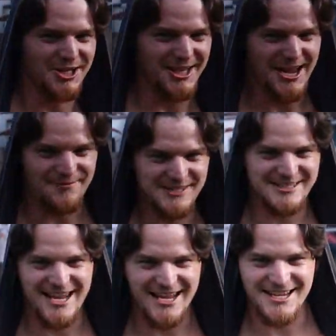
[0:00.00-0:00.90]
All I have to
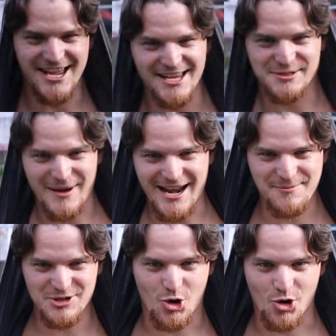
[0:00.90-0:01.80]
say is my
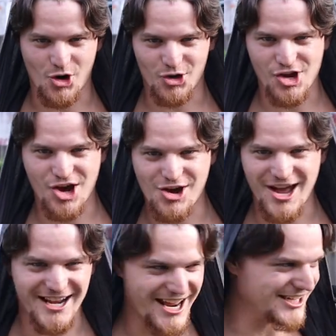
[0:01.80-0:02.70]
name is Cornholio
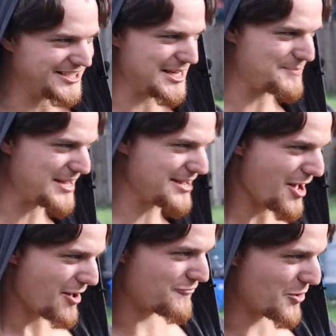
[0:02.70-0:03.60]
and I need teepee
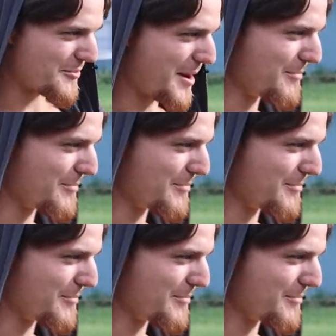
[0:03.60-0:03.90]
for